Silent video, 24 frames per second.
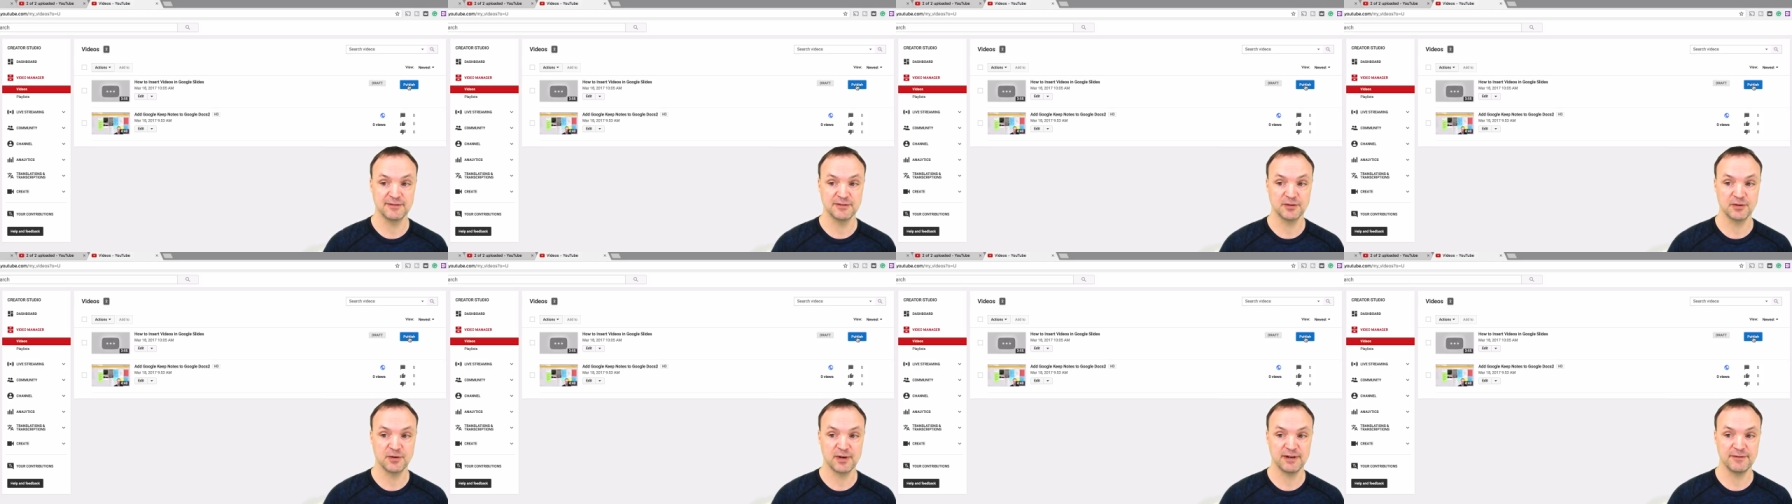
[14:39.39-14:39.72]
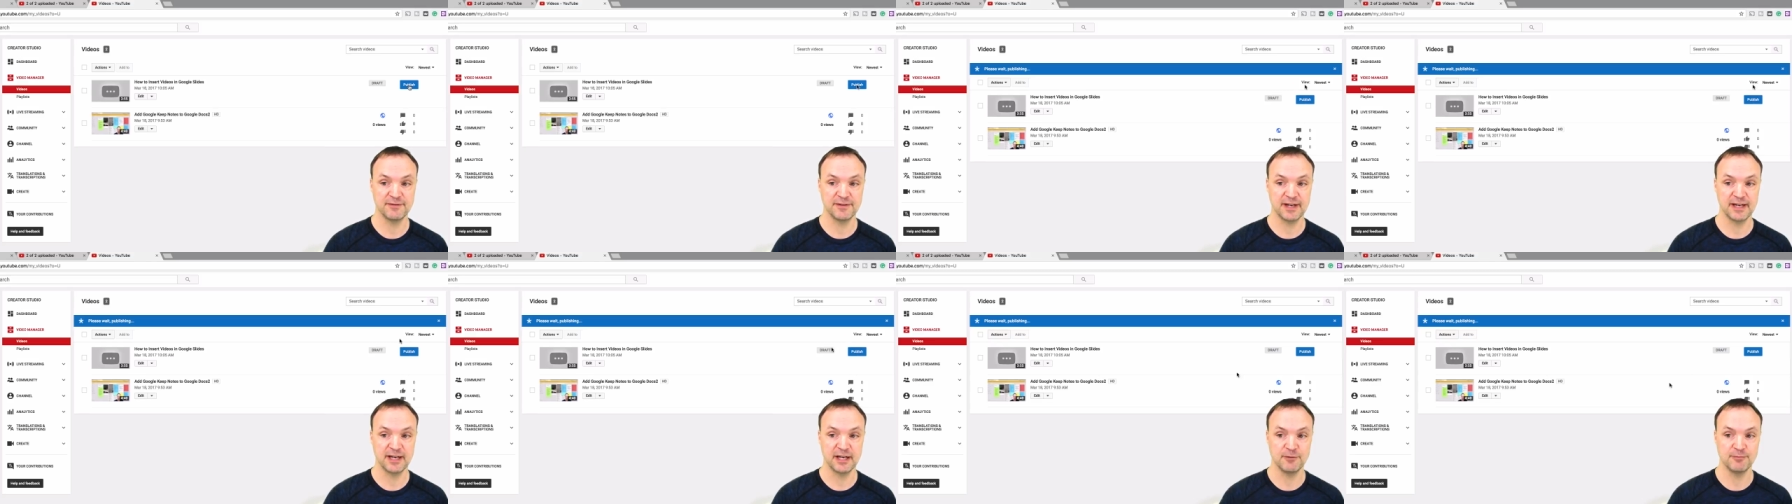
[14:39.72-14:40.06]
So if
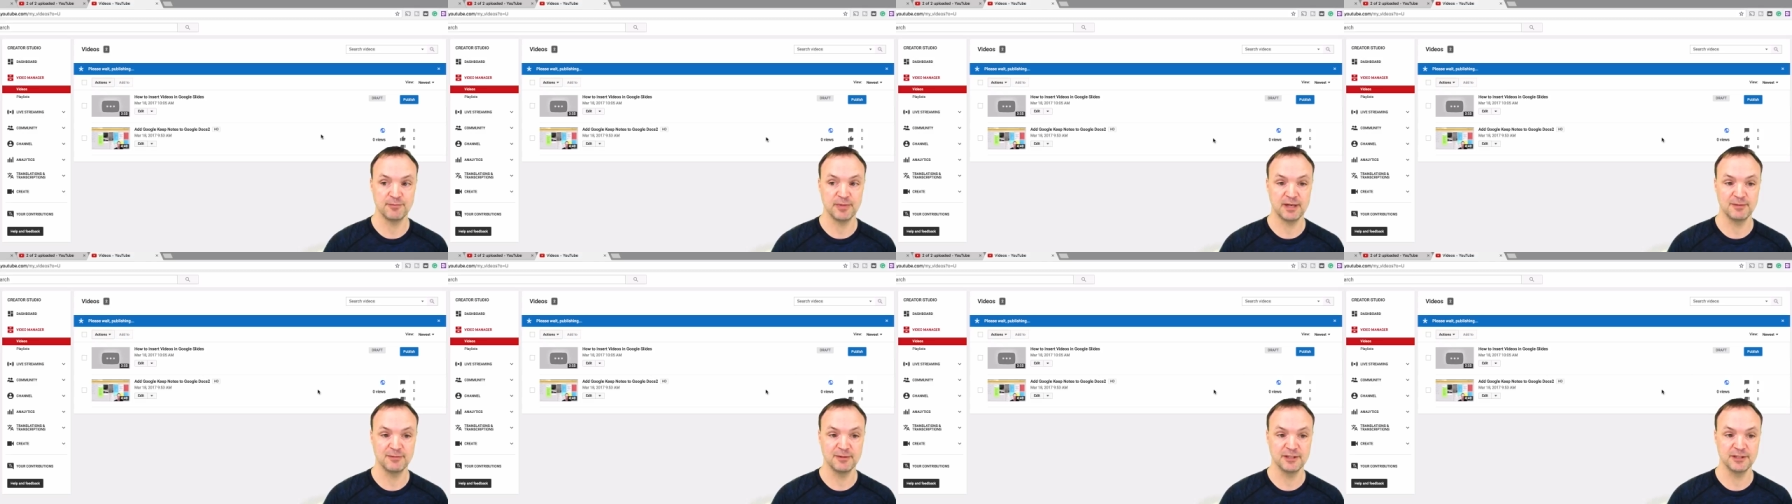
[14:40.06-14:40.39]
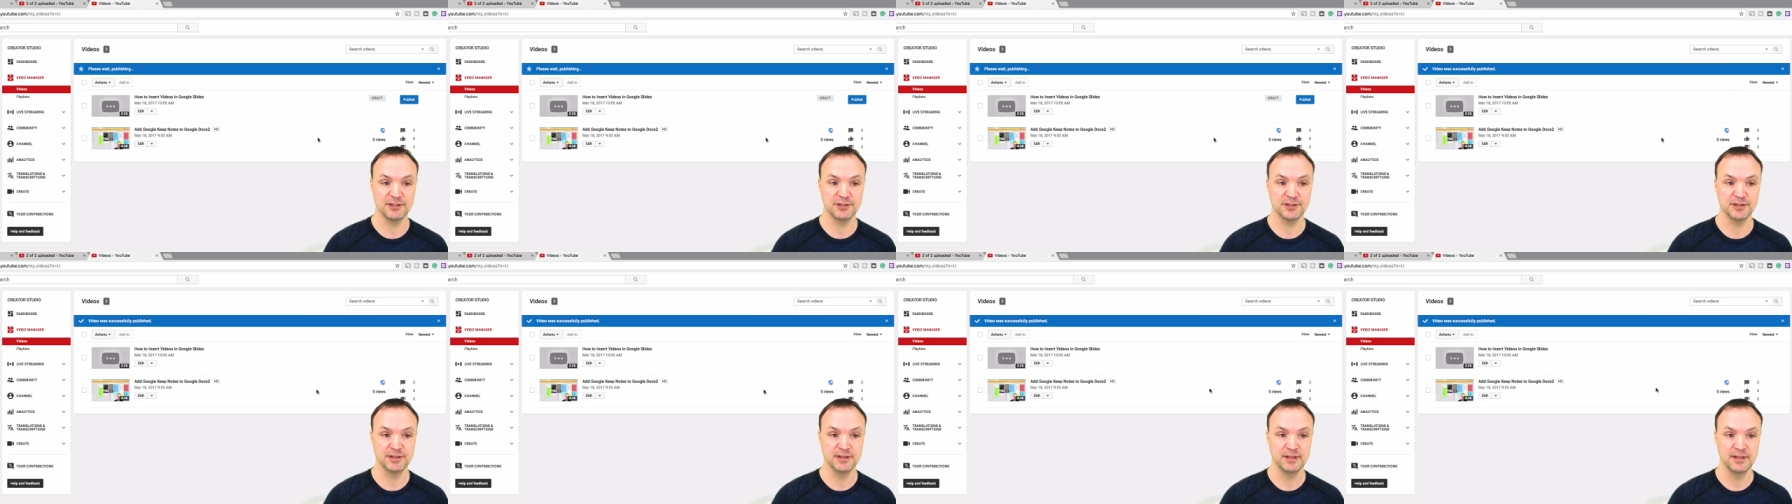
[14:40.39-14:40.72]
I hit
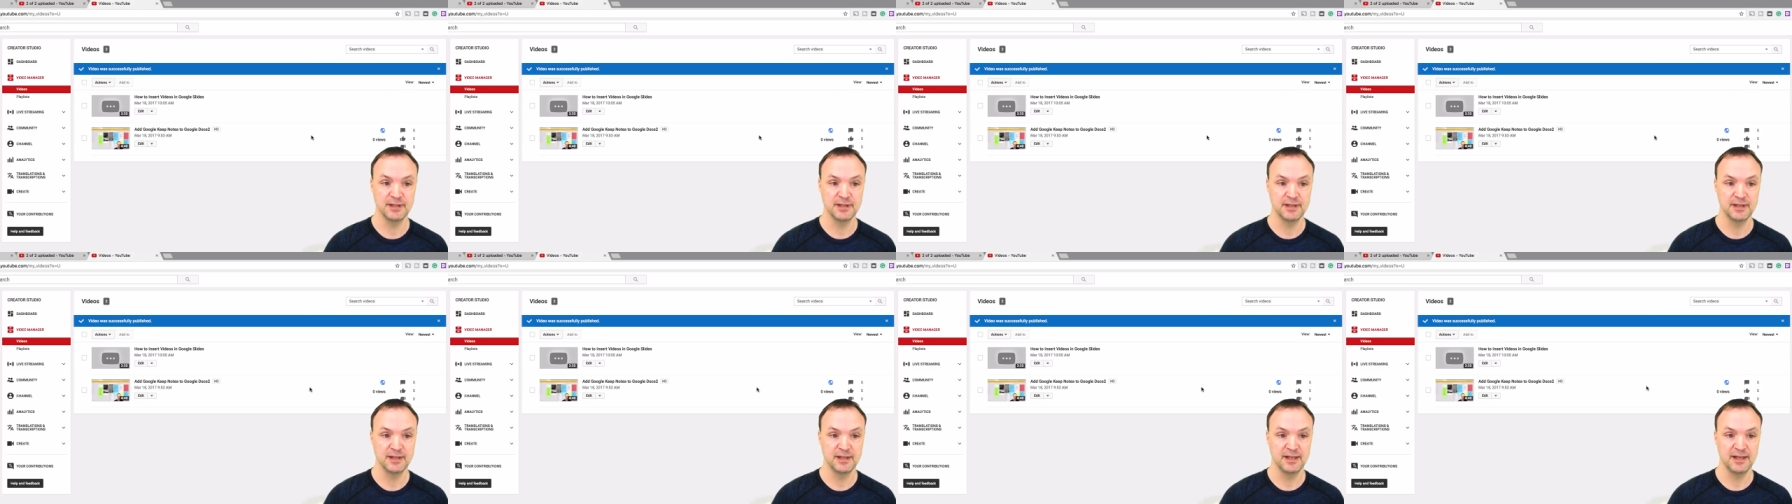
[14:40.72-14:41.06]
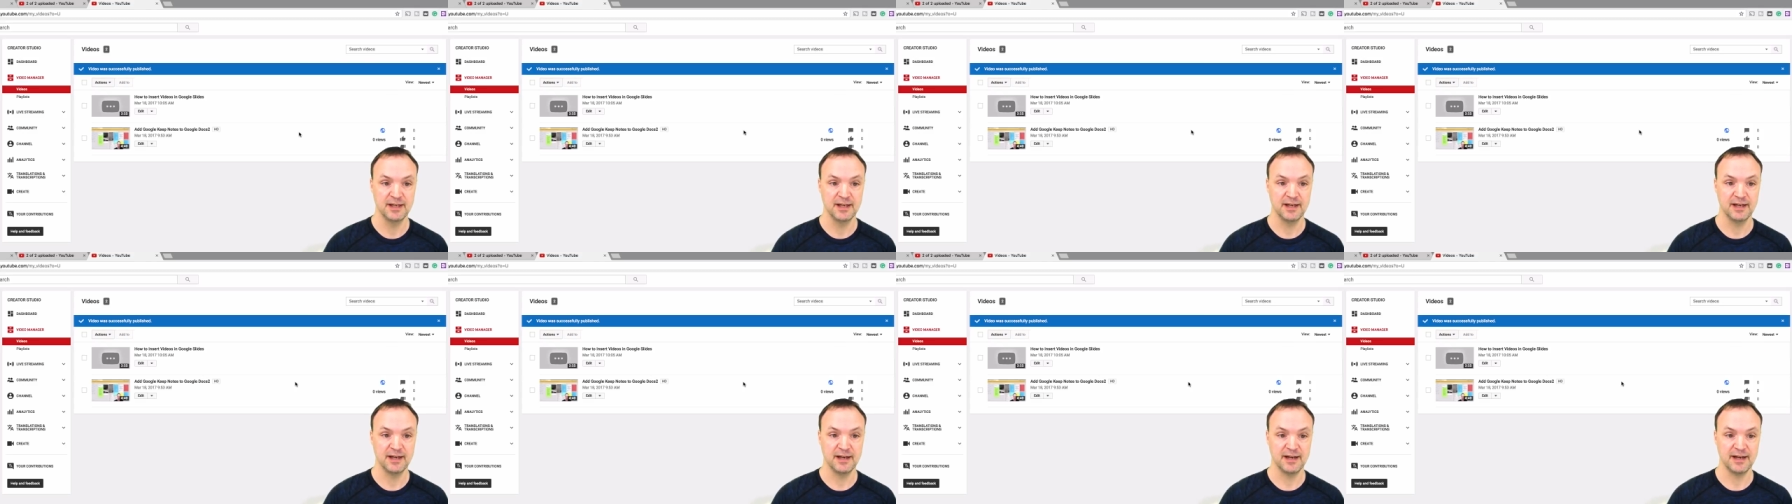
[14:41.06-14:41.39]
publish,
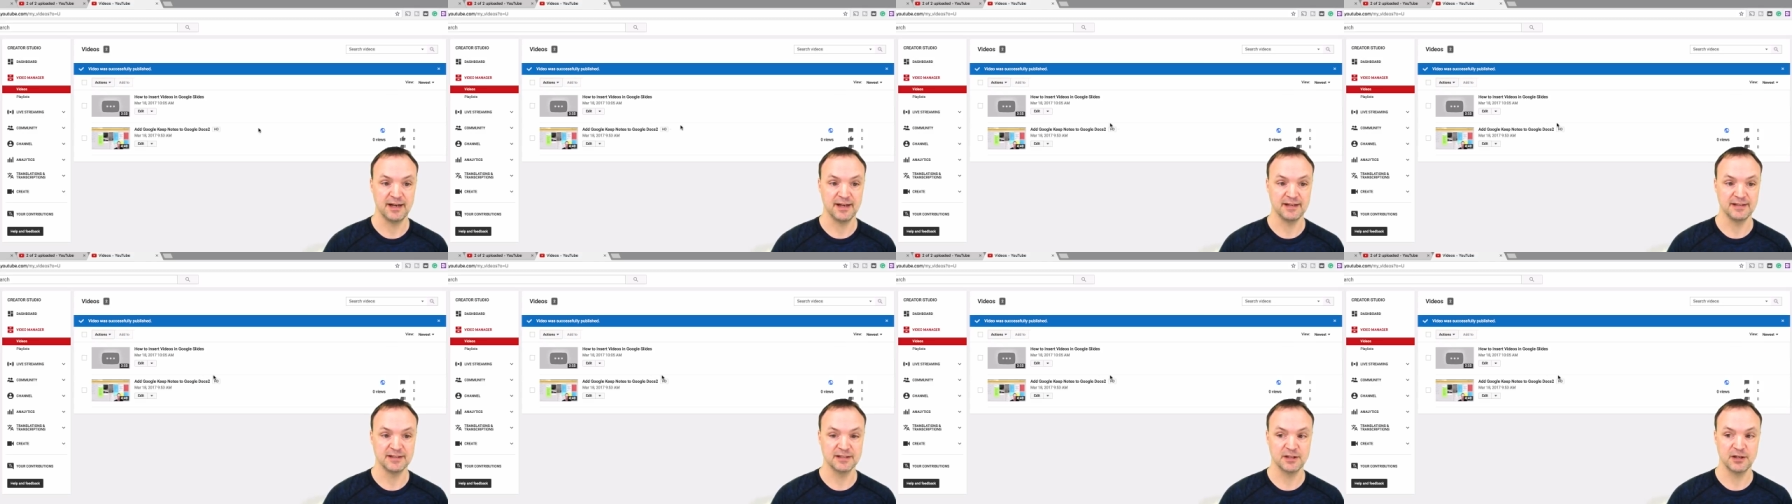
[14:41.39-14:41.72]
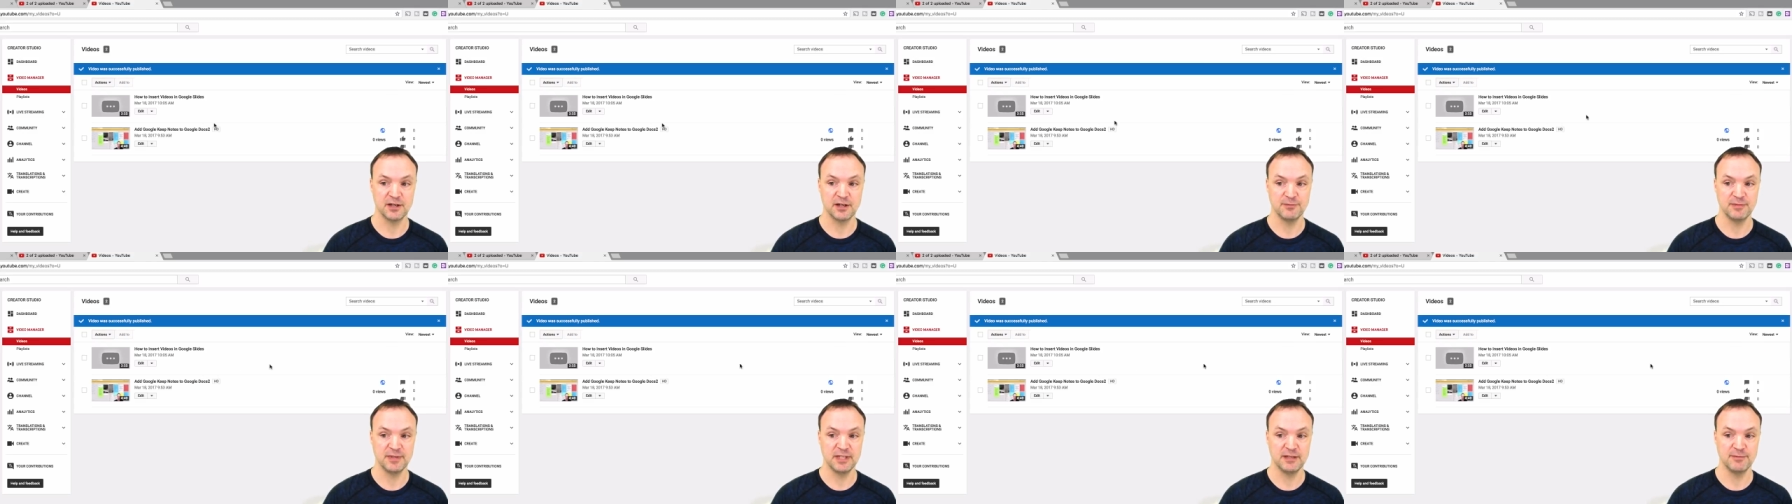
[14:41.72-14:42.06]
it's
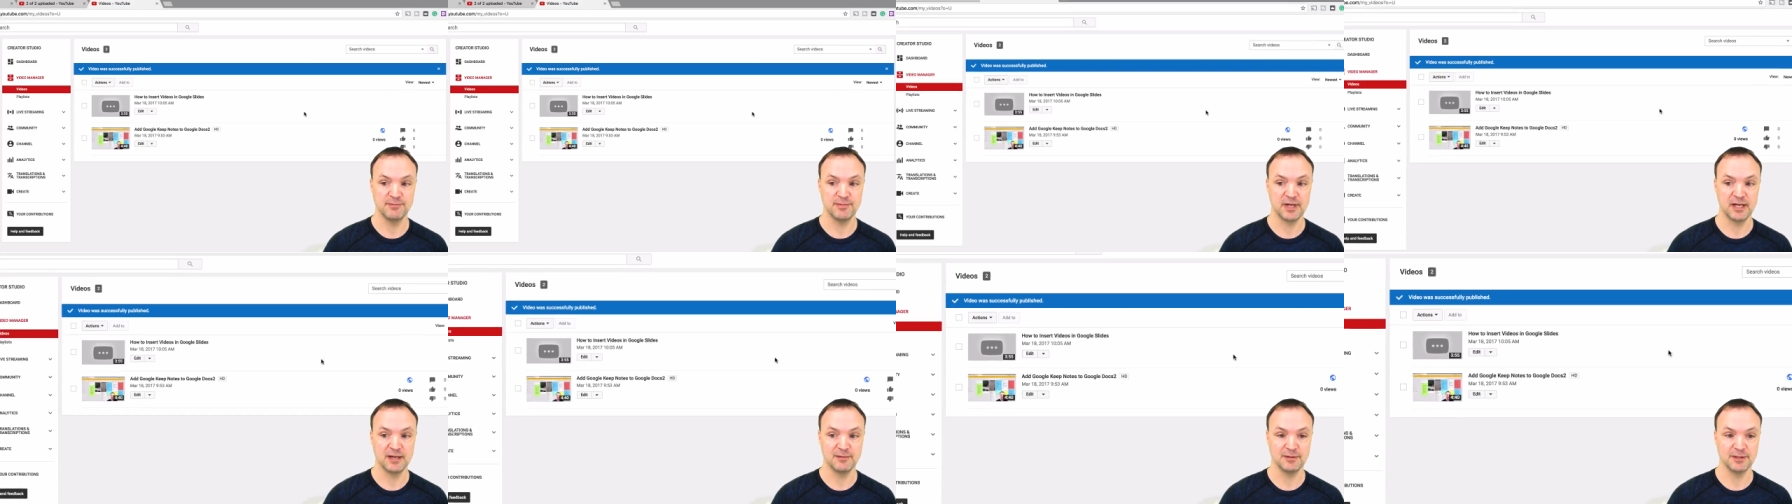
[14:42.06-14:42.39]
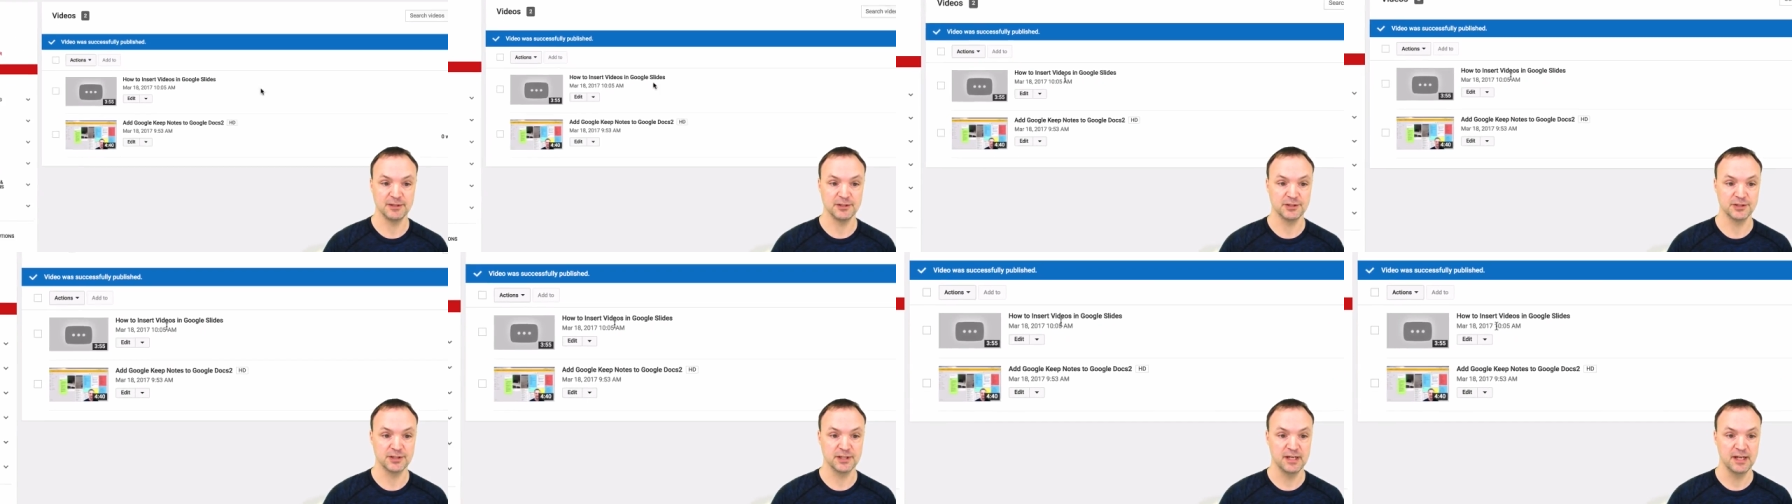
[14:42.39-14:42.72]
going to be
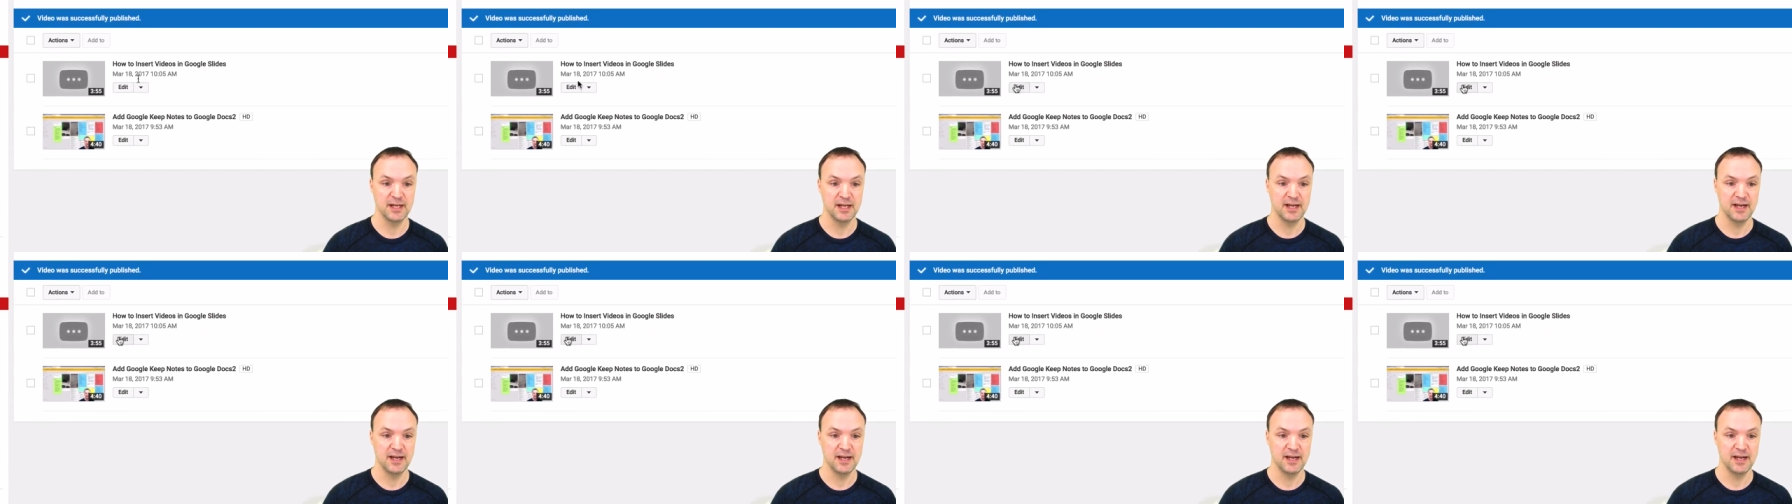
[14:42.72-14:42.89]
published.